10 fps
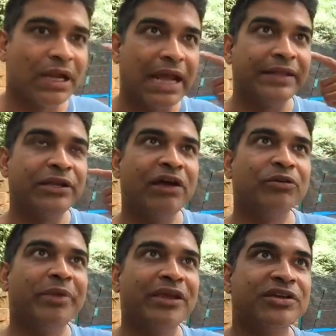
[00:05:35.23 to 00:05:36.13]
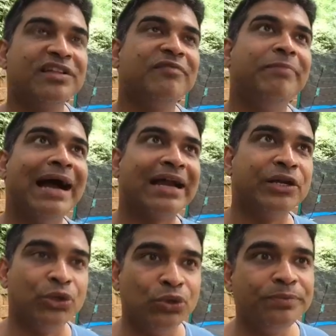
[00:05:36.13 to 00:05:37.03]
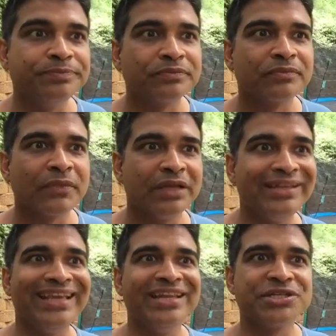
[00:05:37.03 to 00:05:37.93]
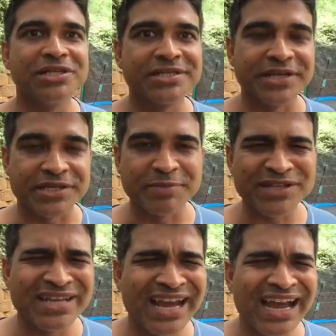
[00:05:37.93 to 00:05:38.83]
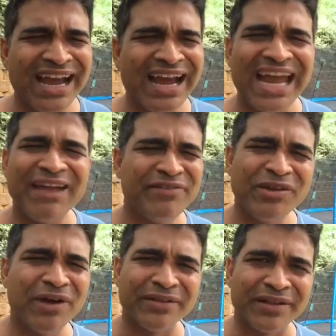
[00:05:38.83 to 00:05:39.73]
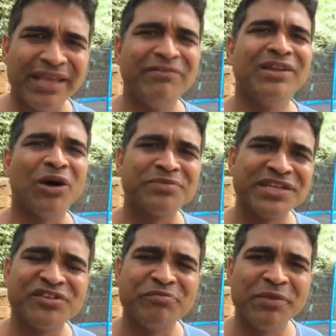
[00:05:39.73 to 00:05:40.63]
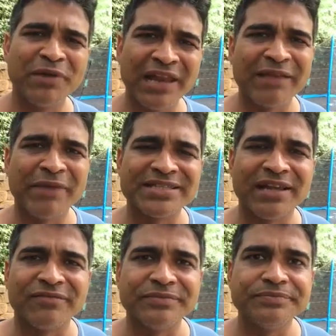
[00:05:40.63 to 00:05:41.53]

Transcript: And then you have to bring yourself back to the initial stages, because everyone, even obsessive people like myself,